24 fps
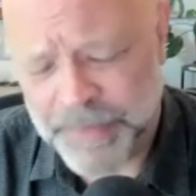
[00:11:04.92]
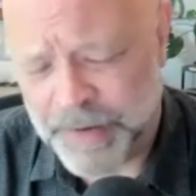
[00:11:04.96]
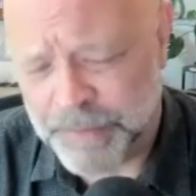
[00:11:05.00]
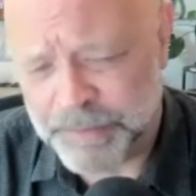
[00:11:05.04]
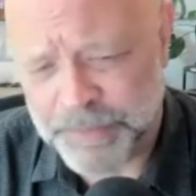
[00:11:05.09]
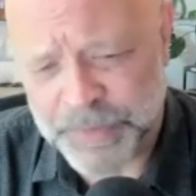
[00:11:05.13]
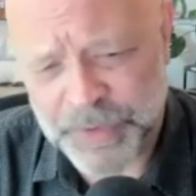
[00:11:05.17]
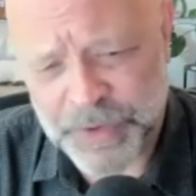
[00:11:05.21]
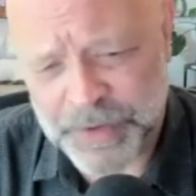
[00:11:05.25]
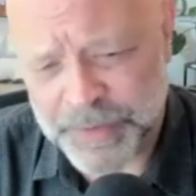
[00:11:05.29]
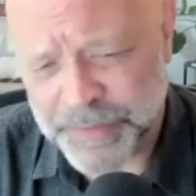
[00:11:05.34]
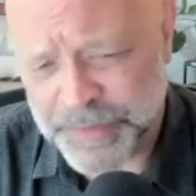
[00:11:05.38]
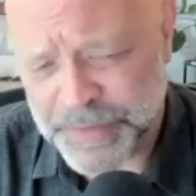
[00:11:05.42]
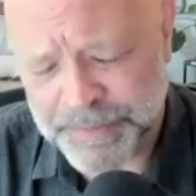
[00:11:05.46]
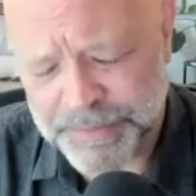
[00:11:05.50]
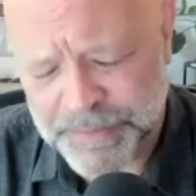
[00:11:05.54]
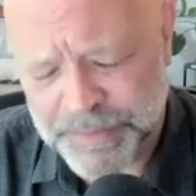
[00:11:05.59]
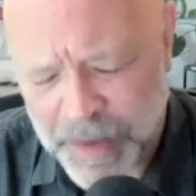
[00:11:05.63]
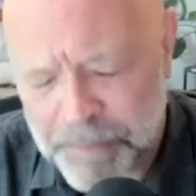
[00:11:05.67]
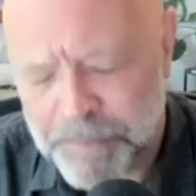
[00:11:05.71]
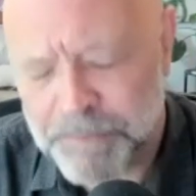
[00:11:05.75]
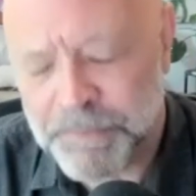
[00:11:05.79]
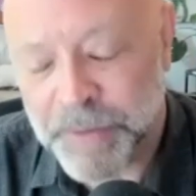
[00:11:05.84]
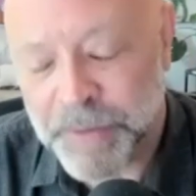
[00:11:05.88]
Mumbai,
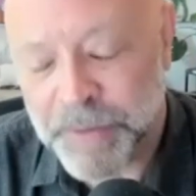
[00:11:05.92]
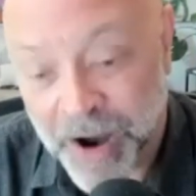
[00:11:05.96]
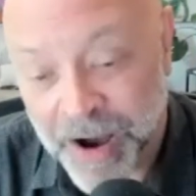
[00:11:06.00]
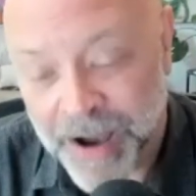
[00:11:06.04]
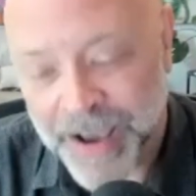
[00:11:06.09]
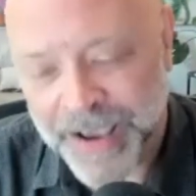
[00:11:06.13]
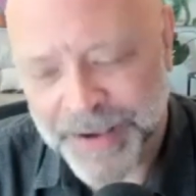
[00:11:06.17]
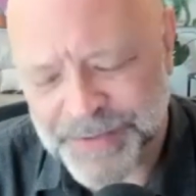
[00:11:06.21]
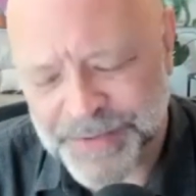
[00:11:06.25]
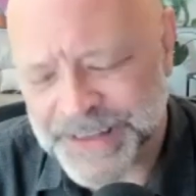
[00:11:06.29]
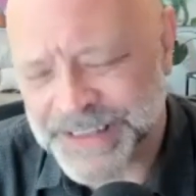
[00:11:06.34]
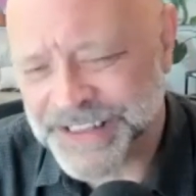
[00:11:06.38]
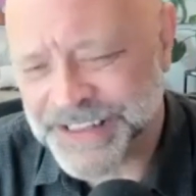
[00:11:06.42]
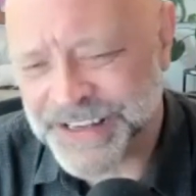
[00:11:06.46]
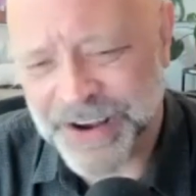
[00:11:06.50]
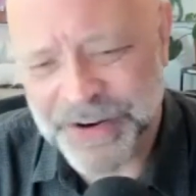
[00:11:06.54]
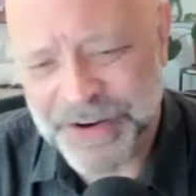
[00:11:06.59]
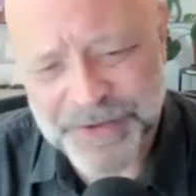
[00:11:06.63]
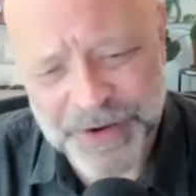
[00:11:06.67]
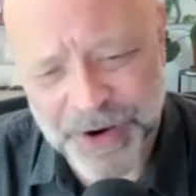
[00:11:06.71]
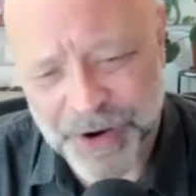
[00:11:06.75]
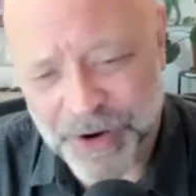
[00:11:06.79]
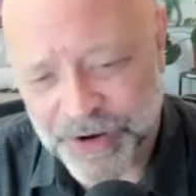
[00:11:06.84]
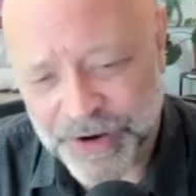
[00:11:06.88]
Mumbai was
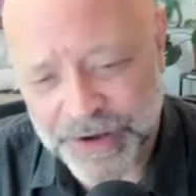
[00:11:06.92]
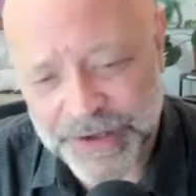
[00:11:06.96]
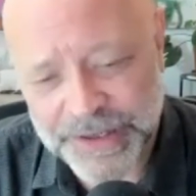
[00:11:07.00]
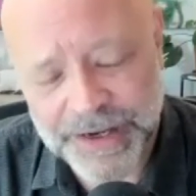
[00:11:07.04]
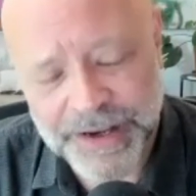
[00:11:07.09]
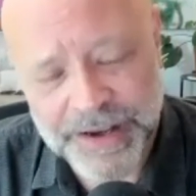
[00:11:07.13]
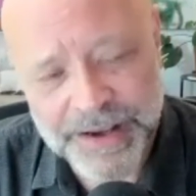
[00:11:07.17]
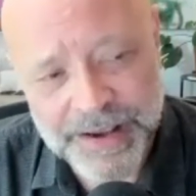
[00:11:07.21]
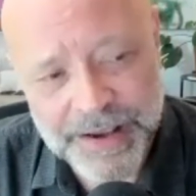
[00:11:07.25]
so hot.